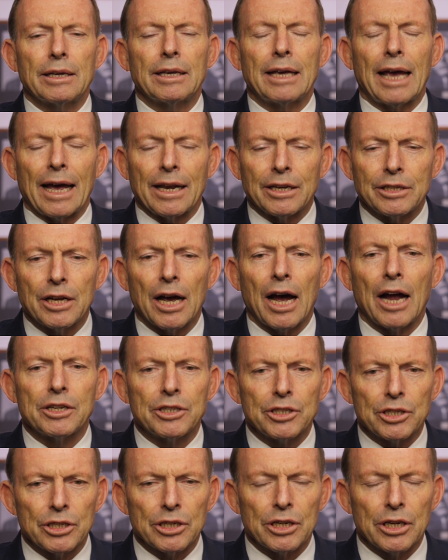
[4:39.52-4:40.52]
can
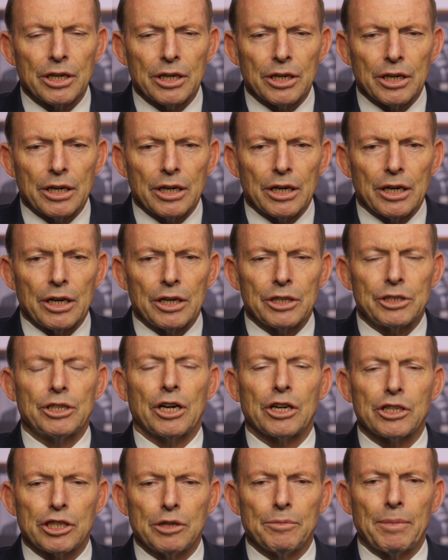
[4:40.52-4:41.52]
touch
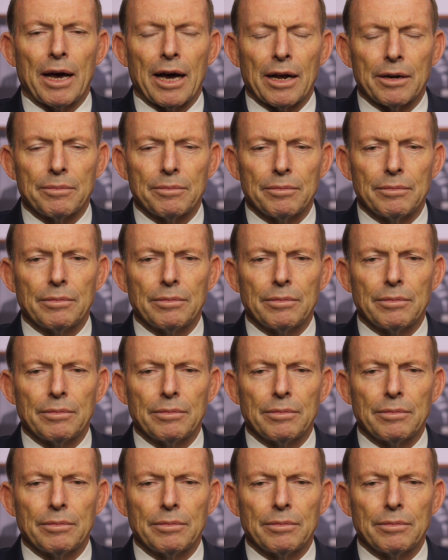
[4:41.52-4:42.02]
just about